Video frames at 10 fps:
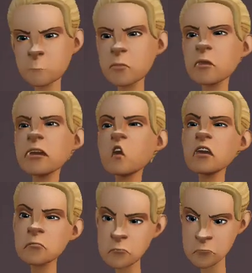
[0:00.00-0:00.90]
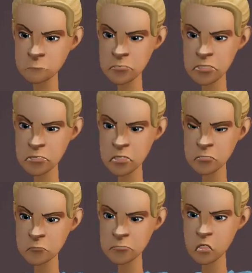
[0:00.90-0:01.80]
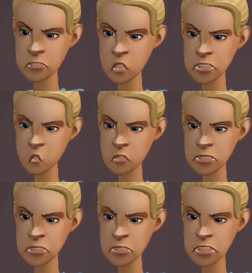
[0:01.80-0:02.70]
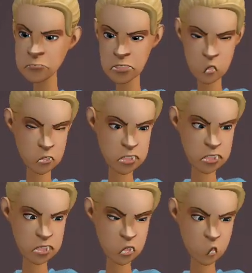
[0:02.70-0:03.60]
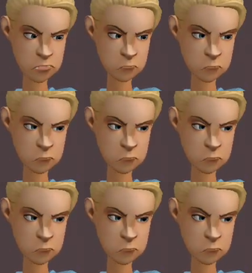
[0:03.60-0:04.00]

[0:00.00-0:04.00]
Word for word: Thank you, Spencer. Why are you studying the market chart?